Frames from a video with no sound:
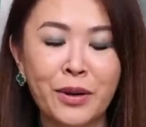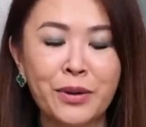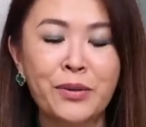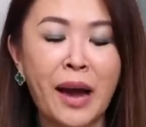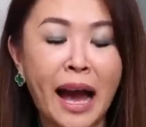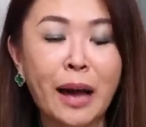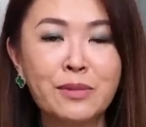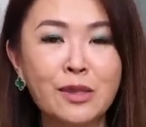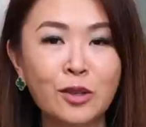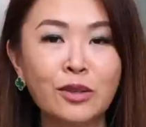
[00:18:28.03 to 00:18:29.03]
who
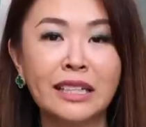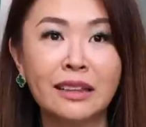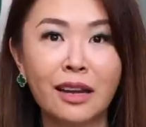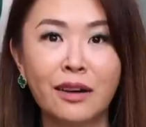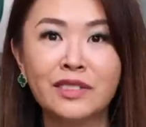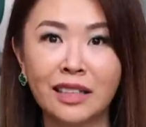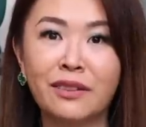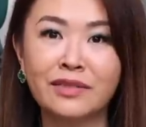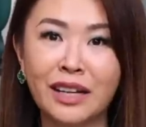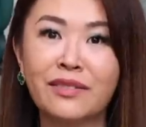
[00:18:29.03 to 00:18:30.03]
absolutely loved,
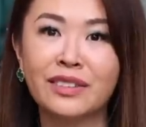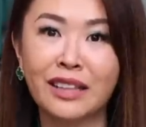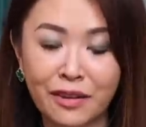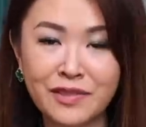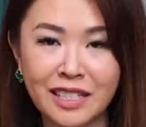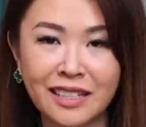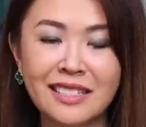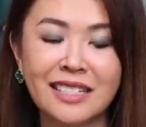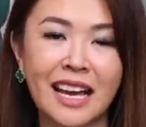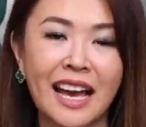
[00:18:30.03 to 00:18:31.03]
loved, loved, loved it.